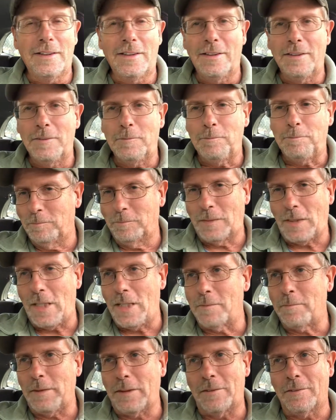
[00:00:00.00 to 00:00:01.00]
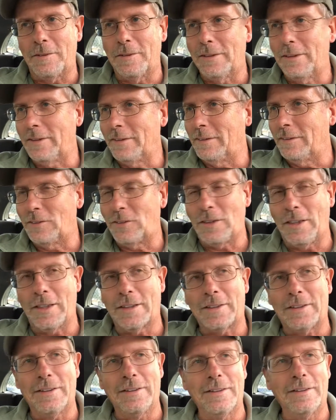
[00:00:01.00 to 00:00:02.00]
uh, talked me through it and
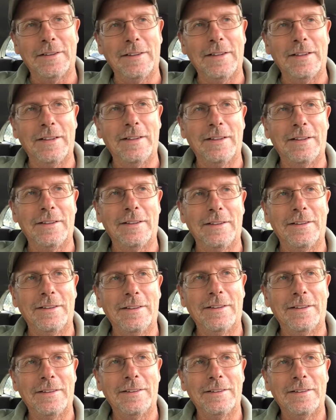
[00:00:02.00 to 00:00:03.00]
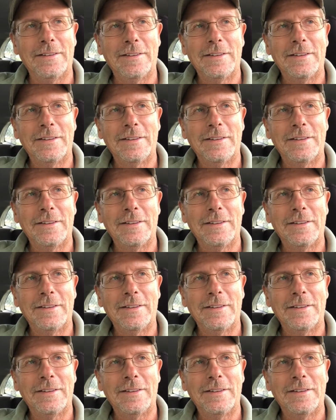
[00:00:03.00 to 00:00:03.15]
checked it, and uh,